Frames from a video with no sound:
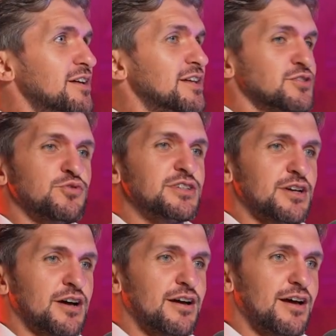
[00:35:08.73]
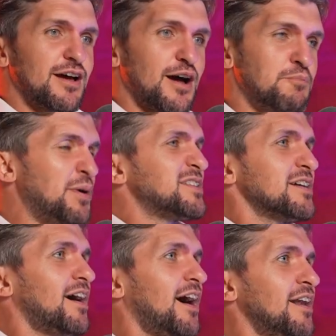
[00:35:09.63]
There's always a better
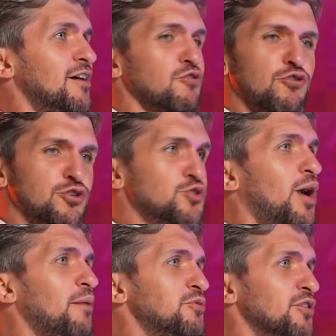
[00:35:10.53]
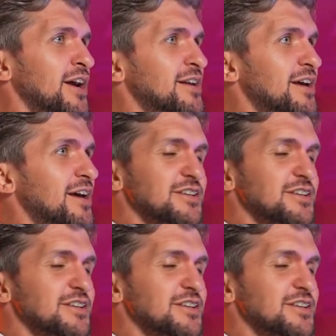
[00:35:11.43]
colour or a new upgrade.